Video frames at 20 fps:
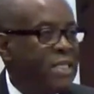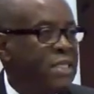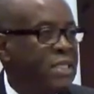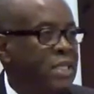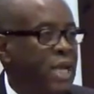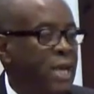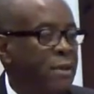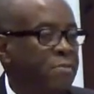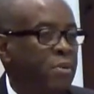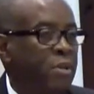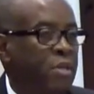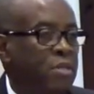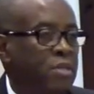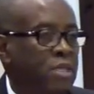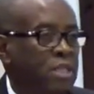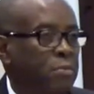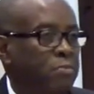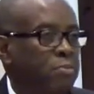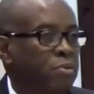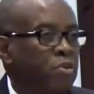stamp
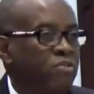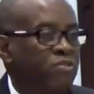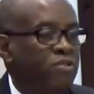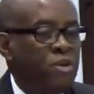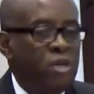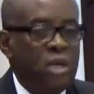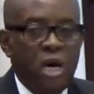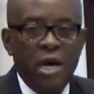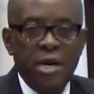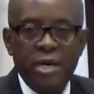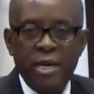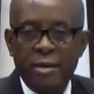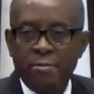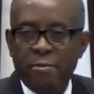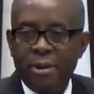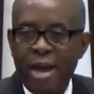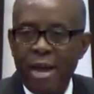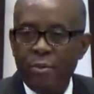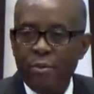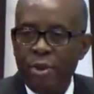of approval on it
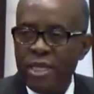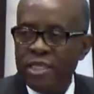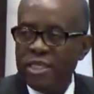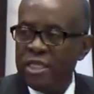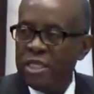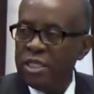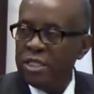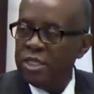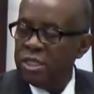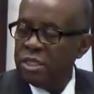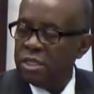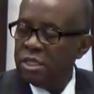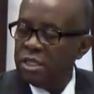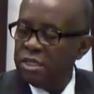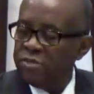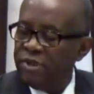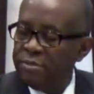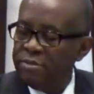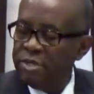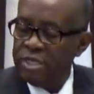by raising Jesus
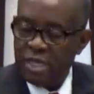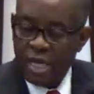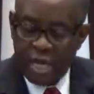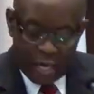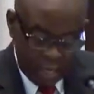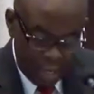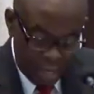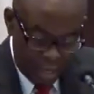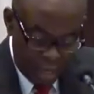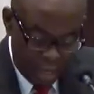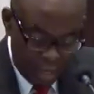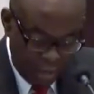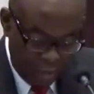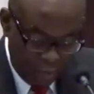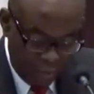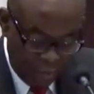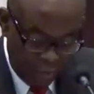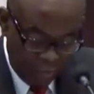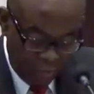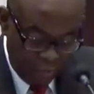from the dead.
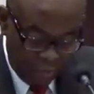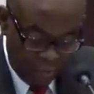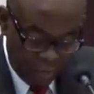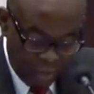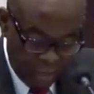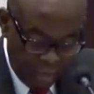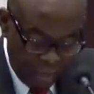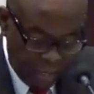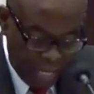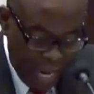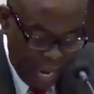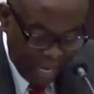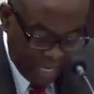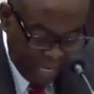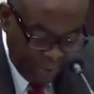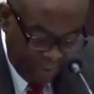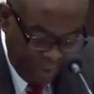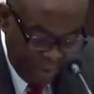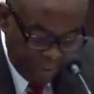Now, keep in